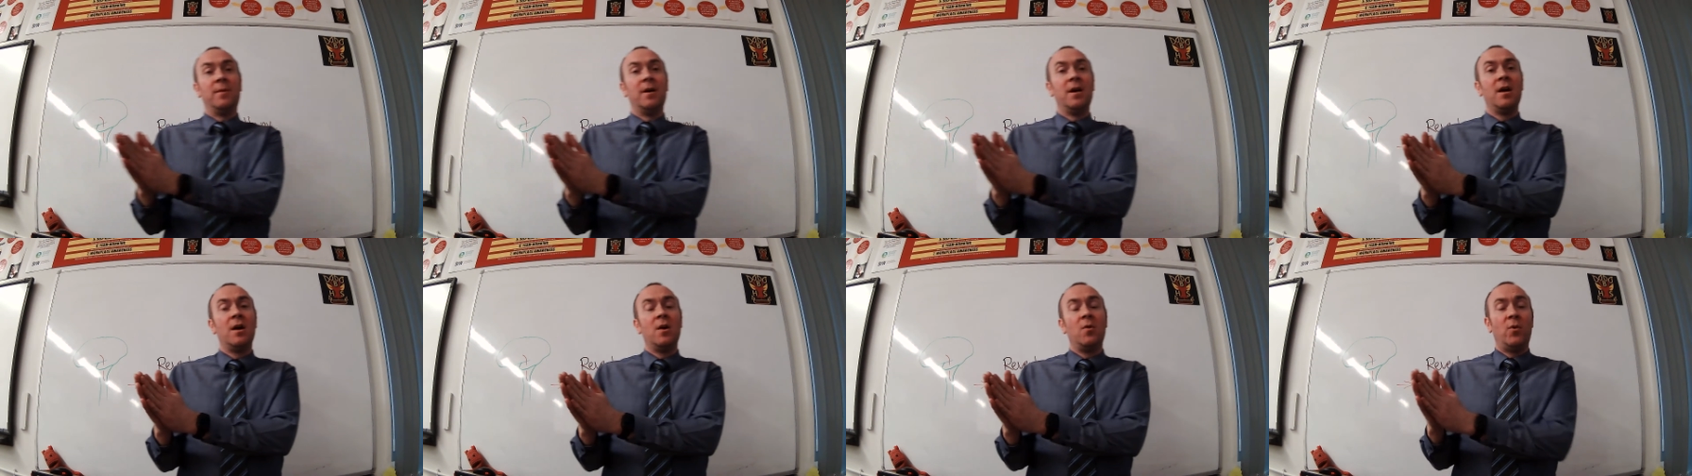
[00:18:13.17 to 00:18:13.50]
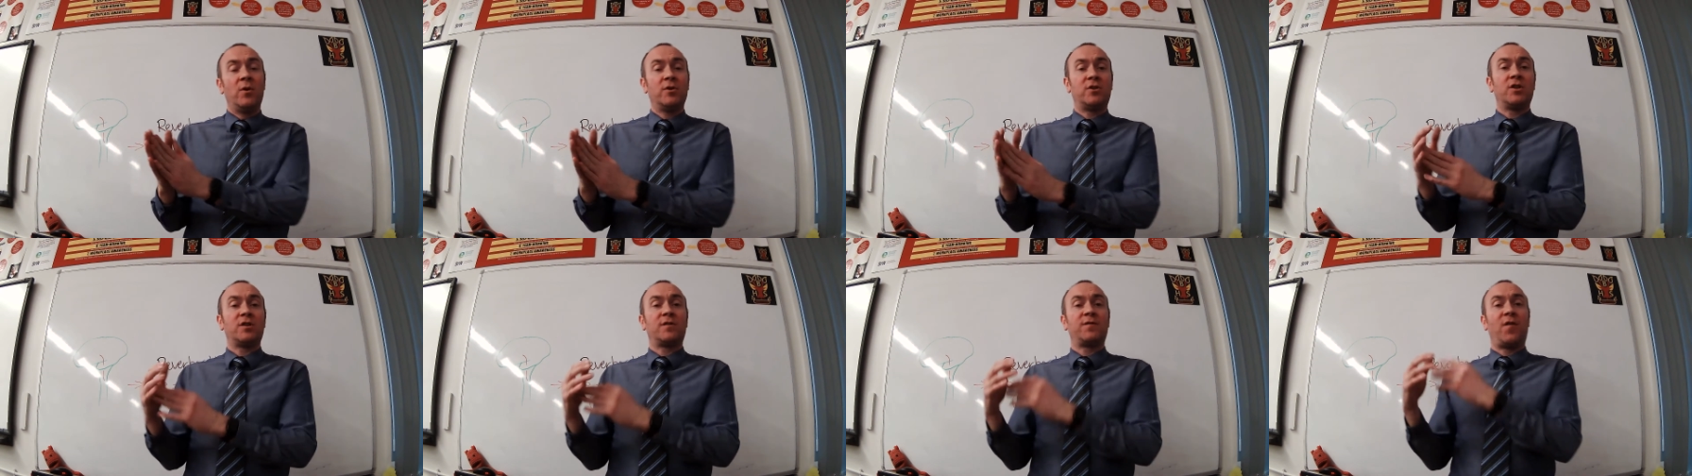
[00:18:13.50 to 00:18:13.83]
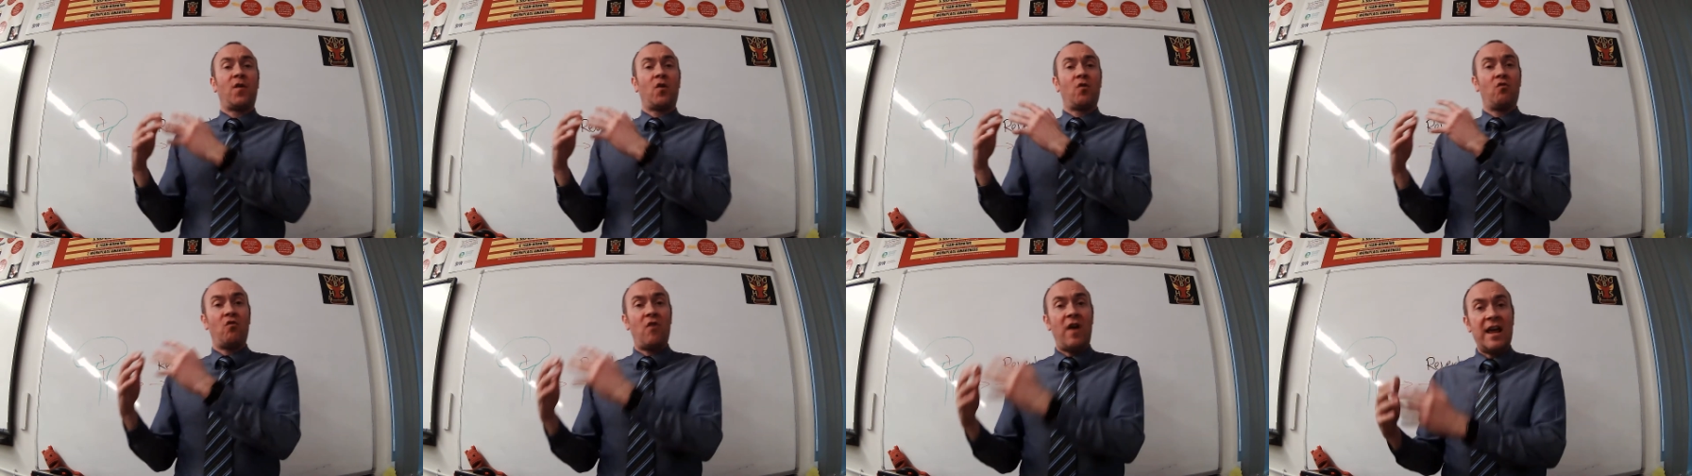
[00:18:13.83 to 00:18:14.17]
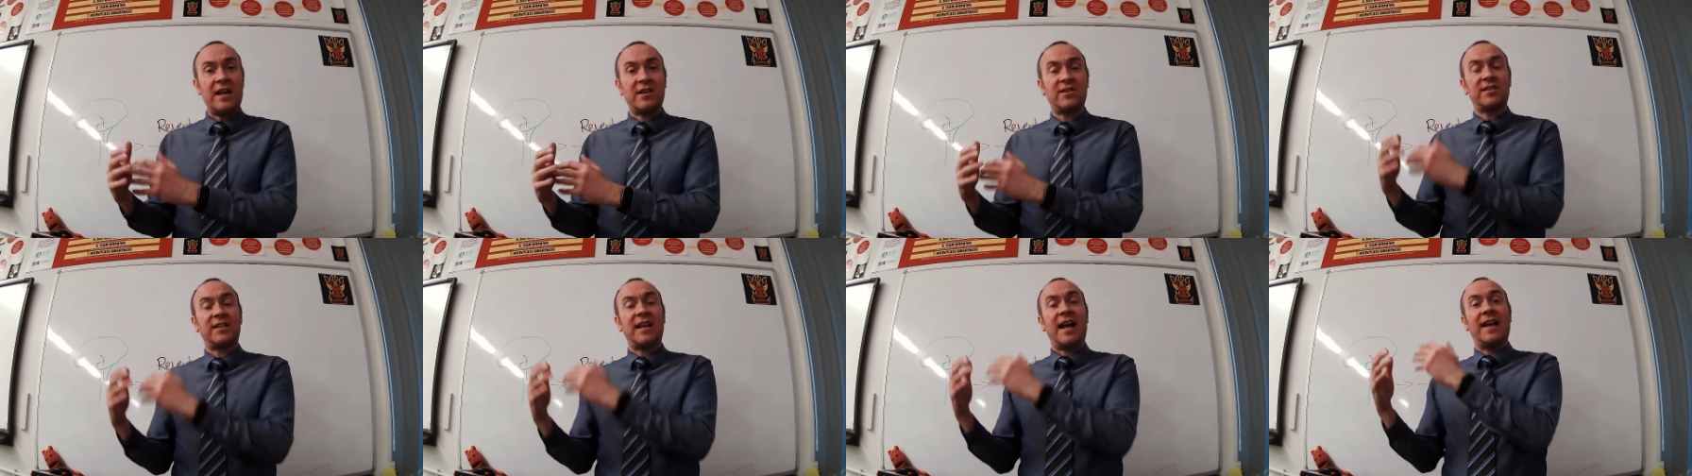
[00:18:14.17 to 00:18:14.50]
which is for
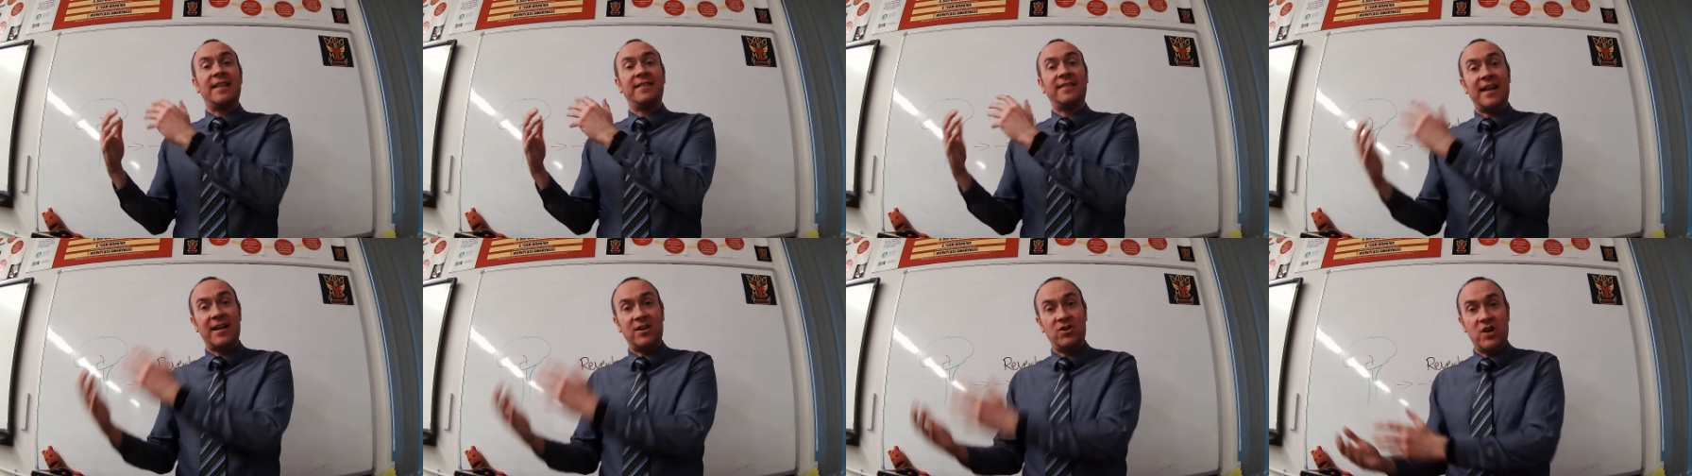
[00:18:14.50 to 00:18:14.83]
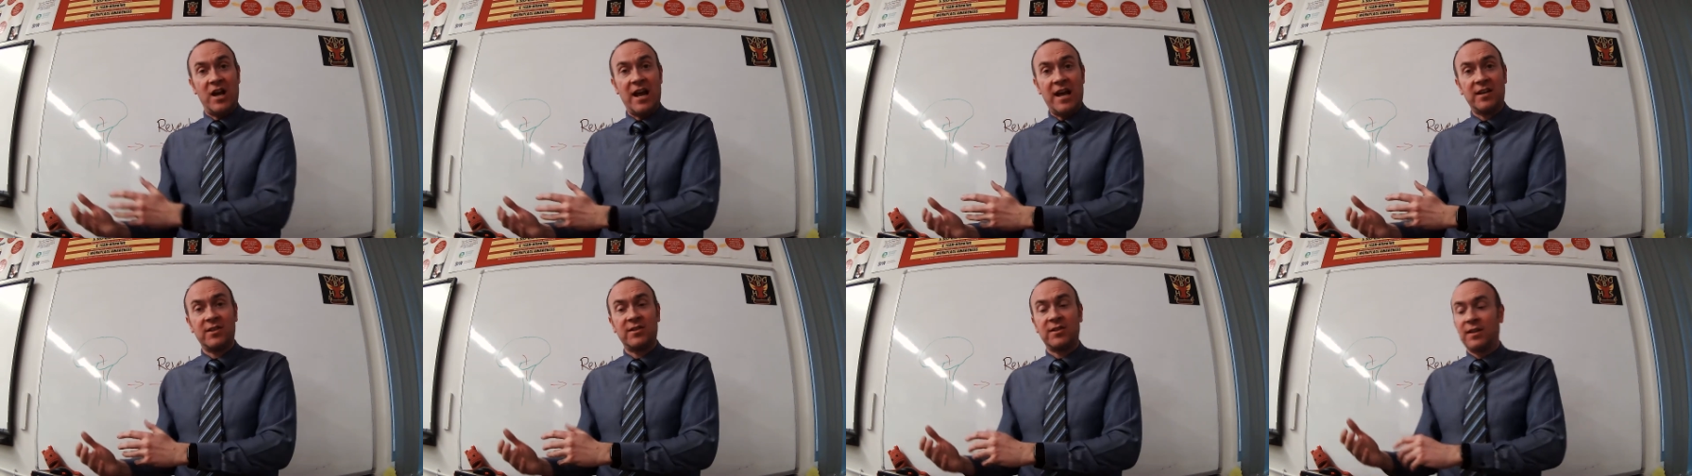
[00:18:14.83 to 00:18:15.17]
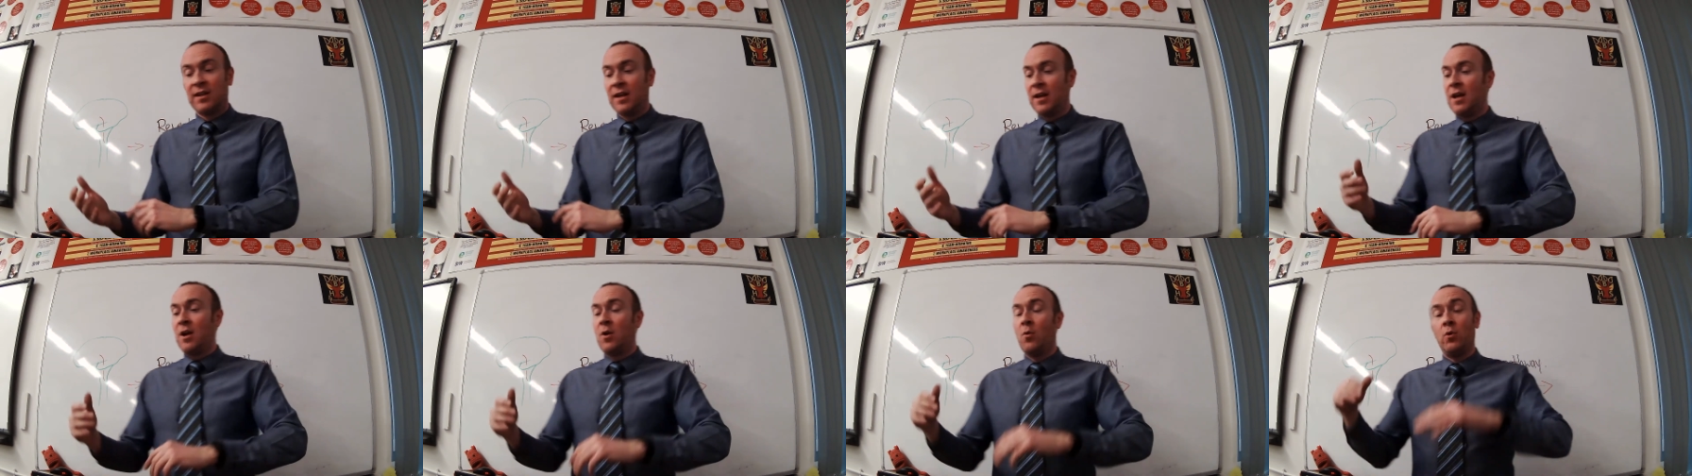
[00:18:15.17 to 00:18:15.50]
rest and digest,